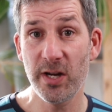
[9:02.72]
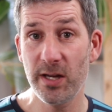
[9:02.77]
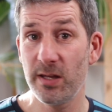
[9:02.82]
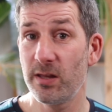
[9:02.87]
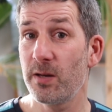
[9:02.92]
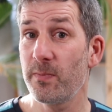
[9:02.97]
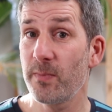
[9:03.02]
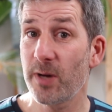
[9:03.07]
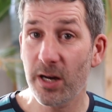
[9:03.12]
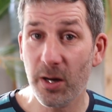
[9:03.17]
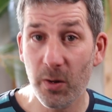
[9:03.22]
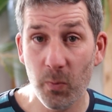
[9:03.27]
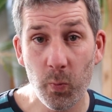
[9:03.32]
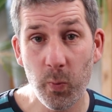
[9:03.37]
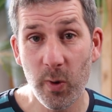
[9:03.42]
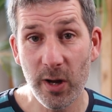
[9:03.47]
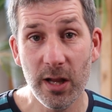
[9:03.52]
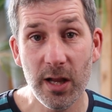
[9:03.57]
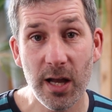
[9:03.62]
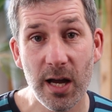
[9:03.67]
read them and I
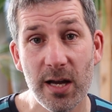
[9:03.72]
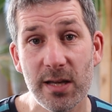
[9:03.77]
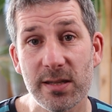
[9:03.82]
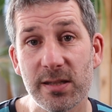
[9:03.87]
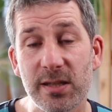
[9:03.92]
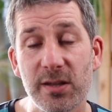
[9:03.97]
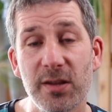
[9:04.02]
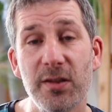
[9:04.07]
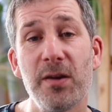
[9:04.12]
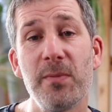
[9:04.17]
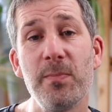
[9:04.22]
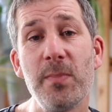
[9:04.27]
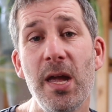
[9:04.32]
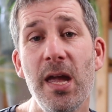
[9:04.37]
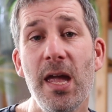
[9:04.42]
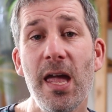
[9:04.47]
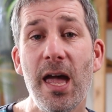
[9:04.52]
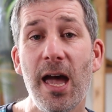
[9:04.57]
will answer them.